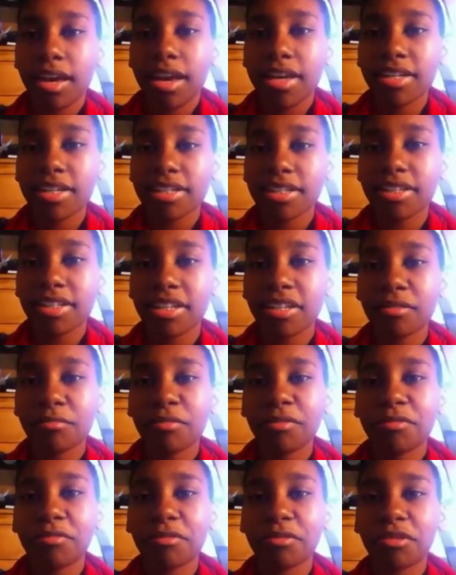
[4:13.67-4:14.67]
As I stated
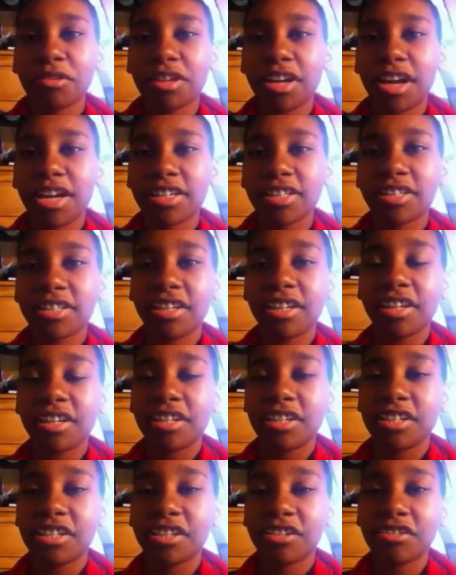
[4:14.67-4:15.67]
before, I study
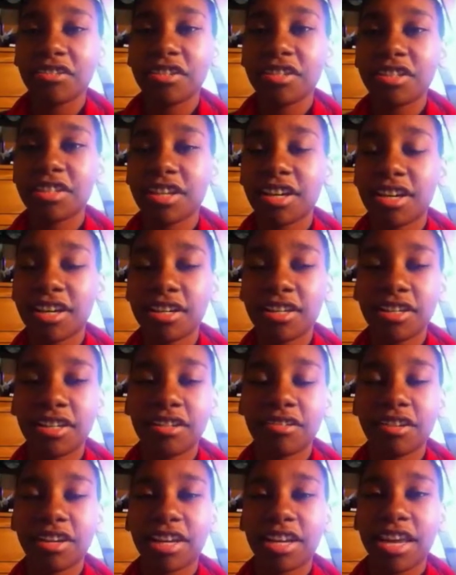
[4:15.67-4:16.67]
interior design
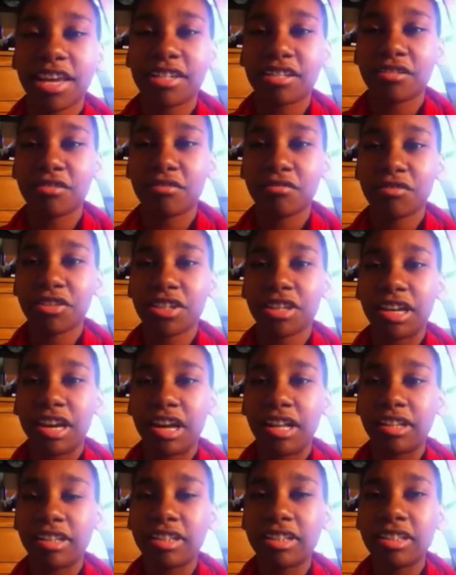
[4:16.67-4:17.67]
here at Cazenovia
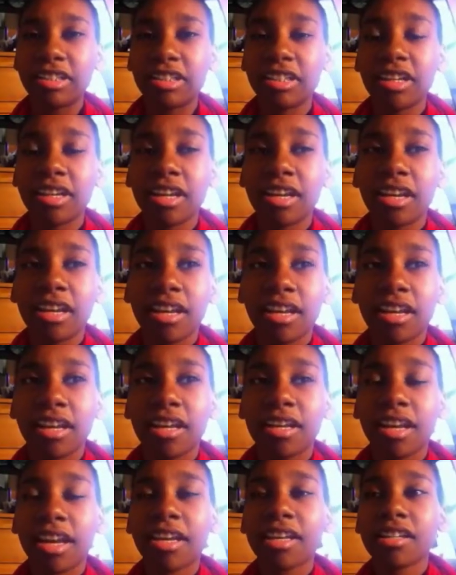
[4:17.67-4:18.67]
College,
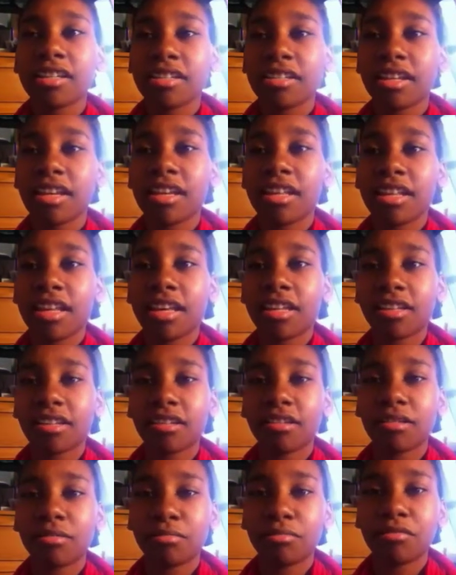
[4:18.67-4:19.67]
and I can say that
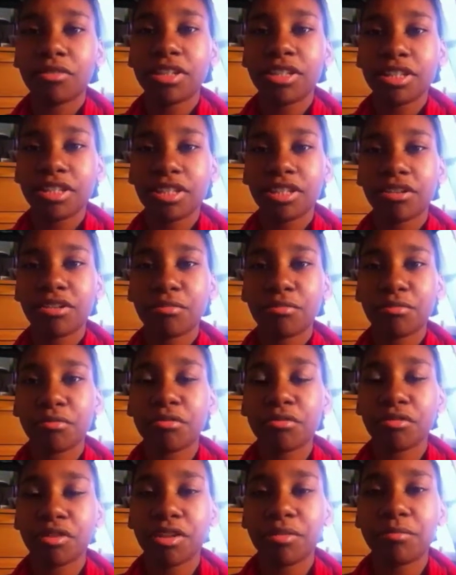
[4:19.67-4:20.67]
the pre-engineering
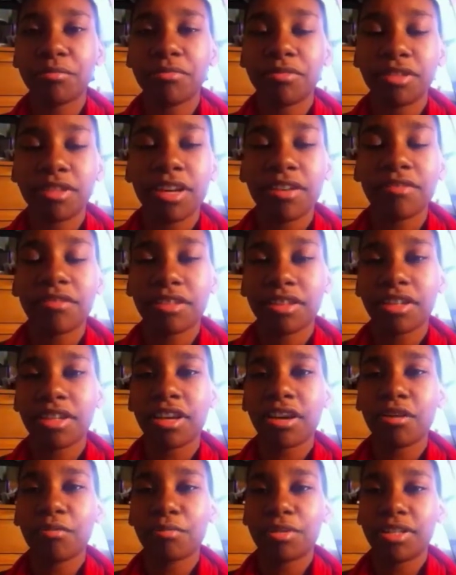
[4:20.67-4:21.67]
program definitely
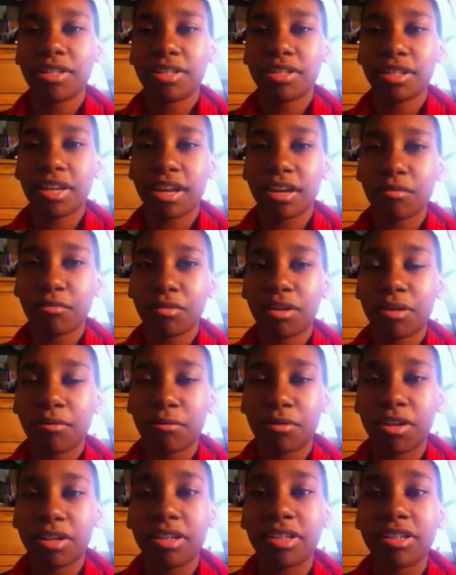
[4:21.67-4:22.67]
helped me decide what I
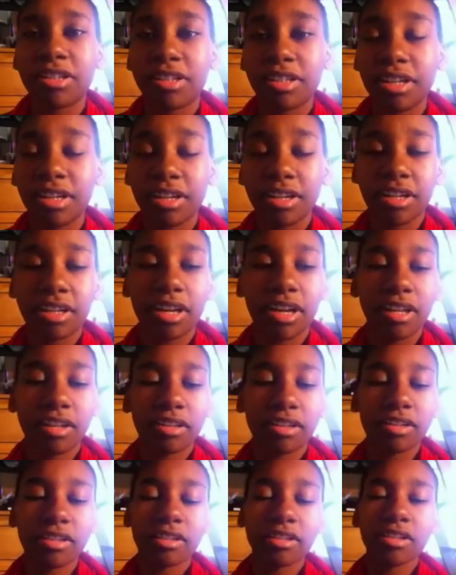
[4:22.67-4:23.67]
wanted to study in
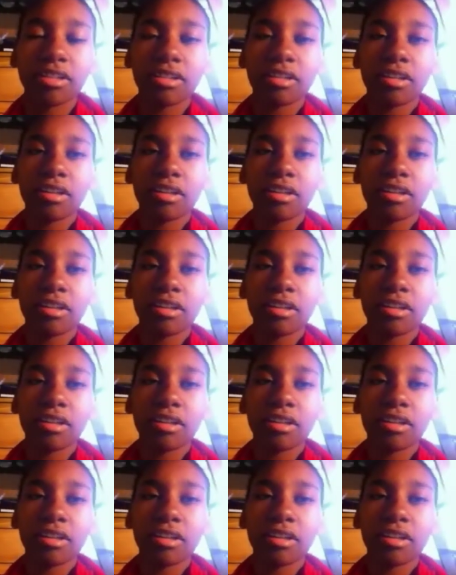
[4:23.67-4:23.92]
college.